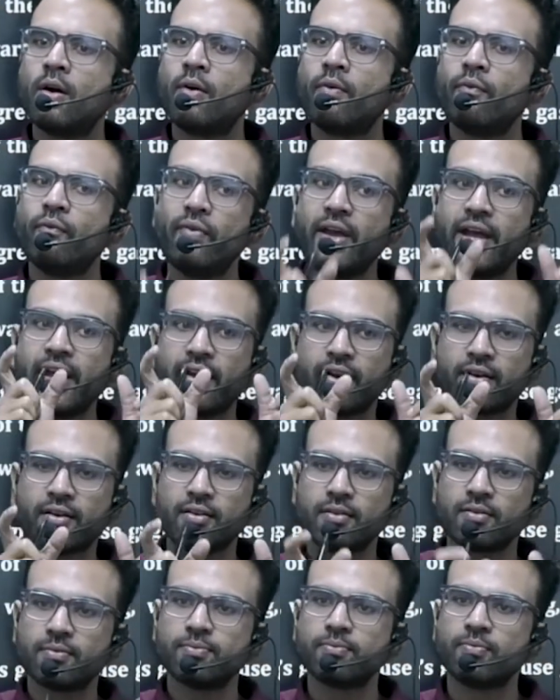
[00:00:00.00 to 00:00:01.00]
Where?
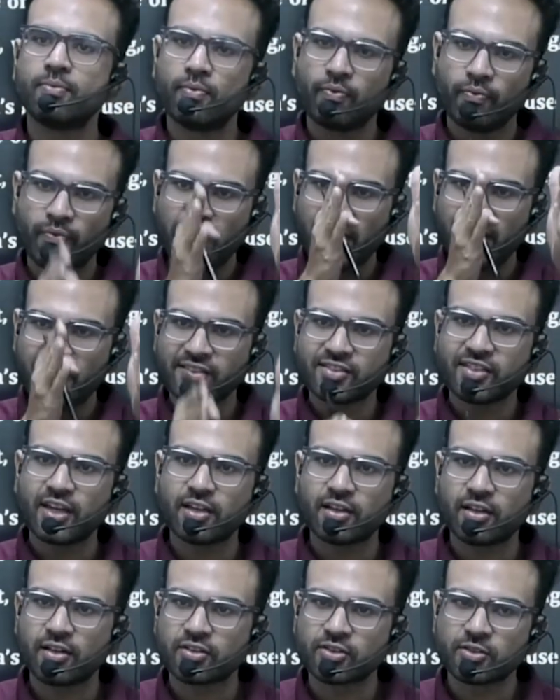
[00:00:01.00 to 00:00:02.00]
Various
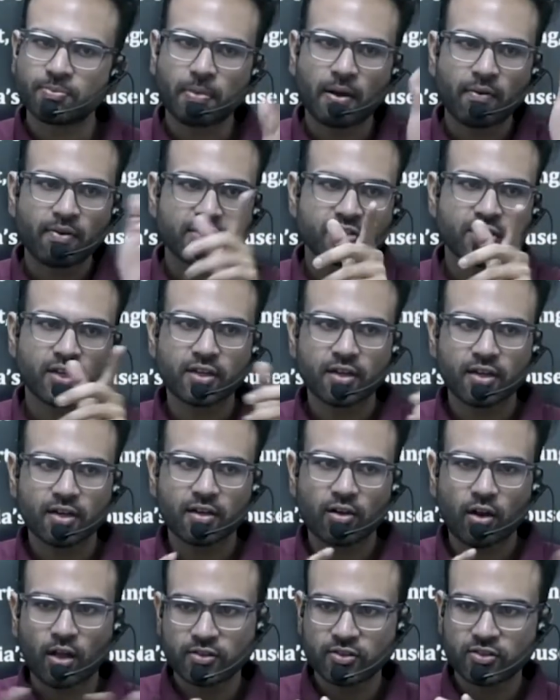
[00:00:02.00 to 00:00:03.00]
sectors, power sector,
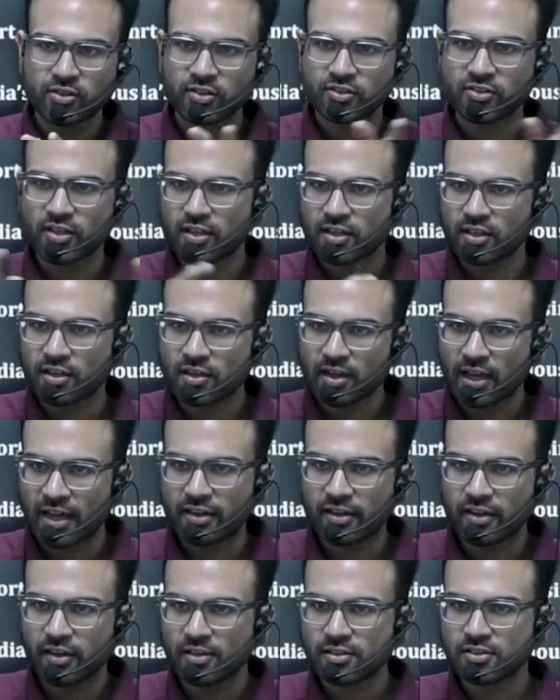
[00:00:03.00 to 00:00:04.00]
logistics sector,
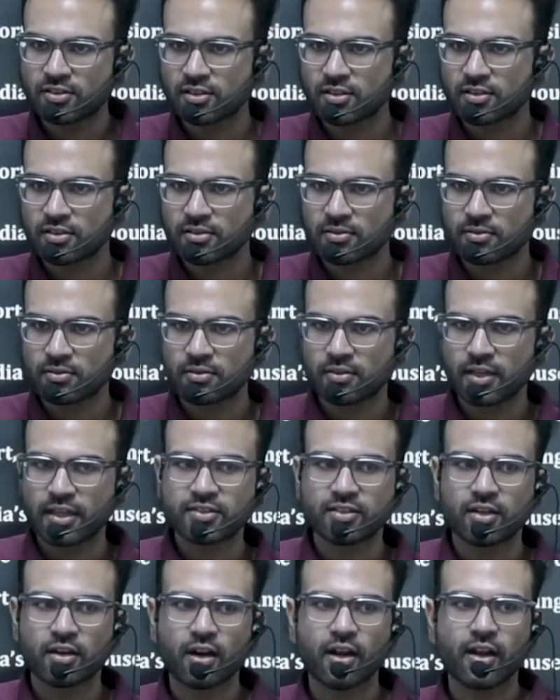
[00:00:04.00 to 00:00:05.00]
agriculture,
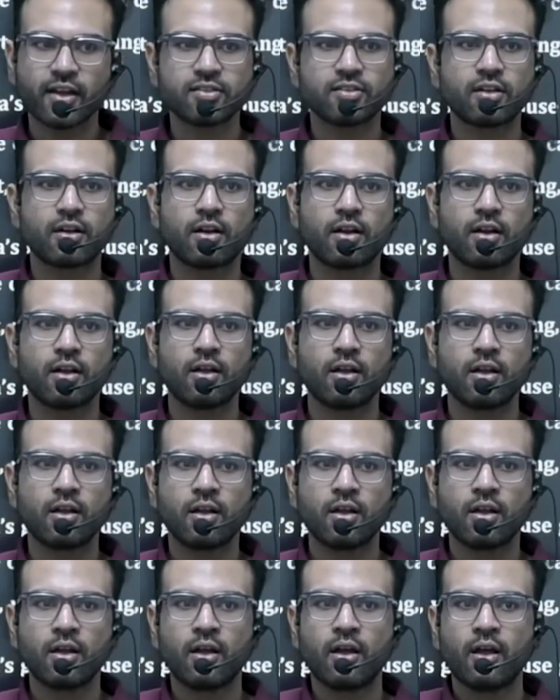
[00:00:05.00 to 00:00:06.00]
etc., etc.
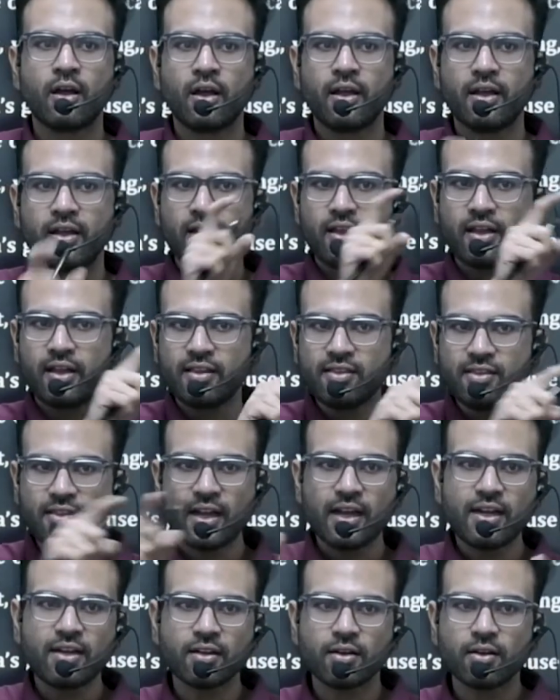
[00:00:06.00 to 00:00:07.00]
In
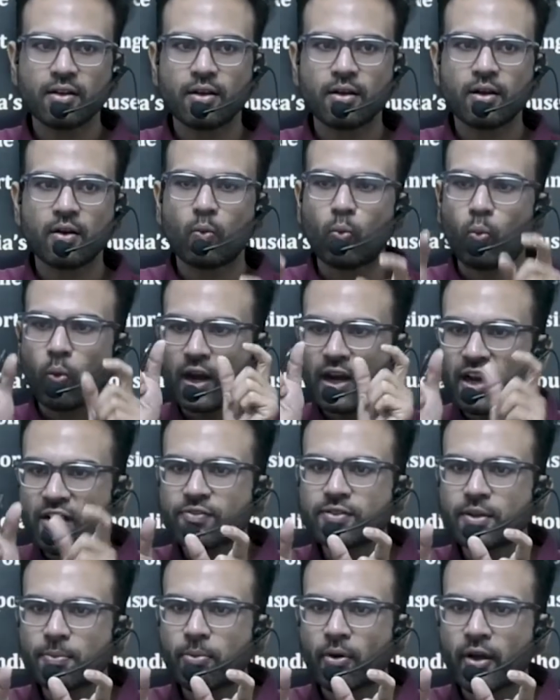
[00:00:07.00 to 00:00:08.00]
that one
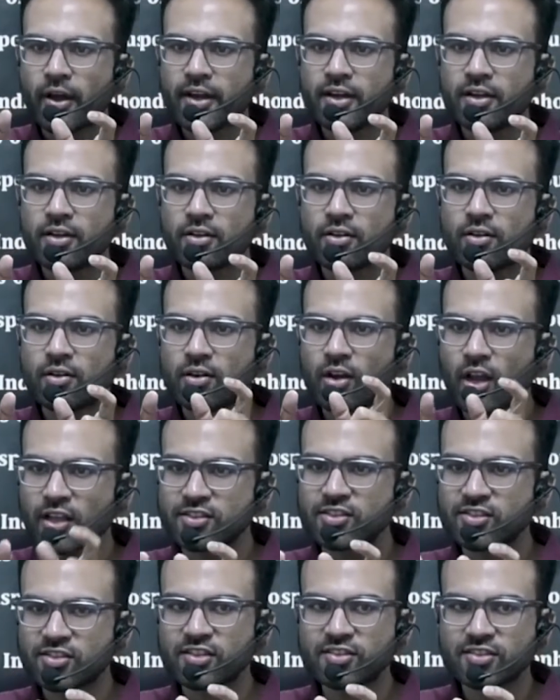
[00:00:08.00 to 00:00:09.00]
of the point,
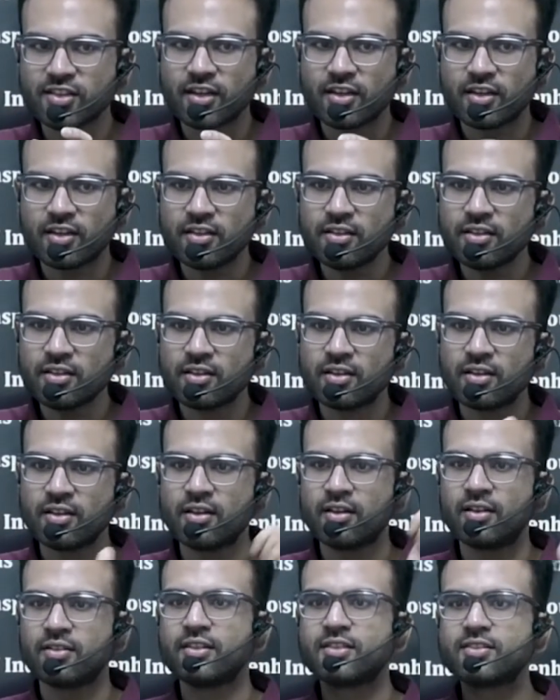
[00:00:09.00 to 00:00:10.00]
logistics sector,
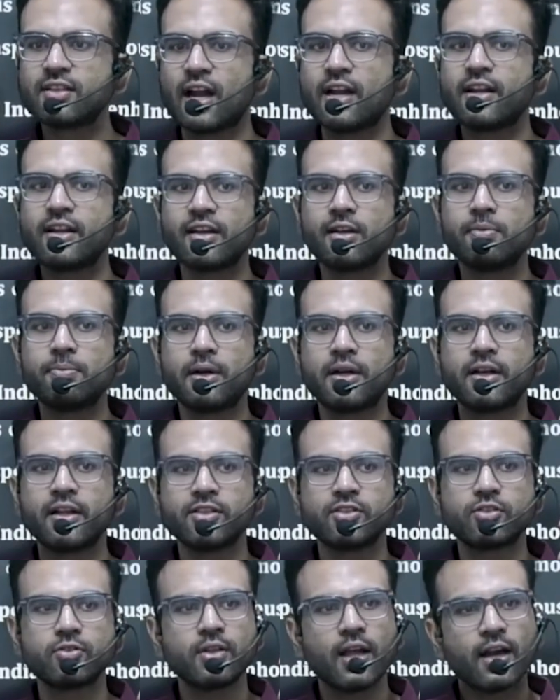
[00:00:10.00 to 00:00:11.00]
this article
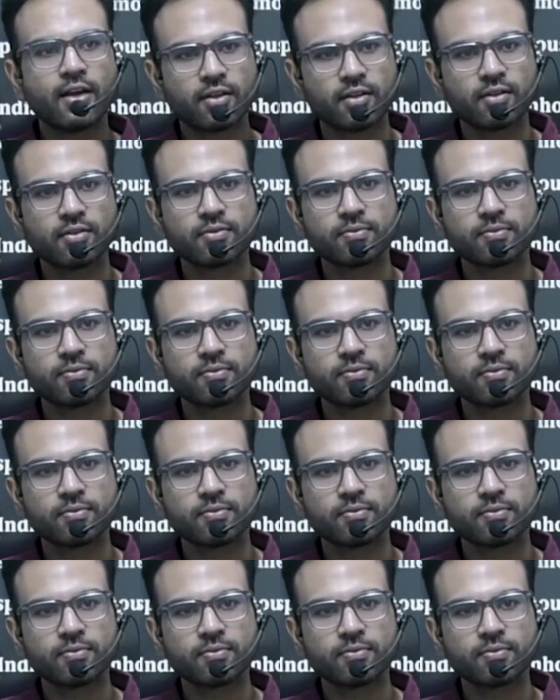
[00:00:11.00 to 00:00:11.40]
pertains to that.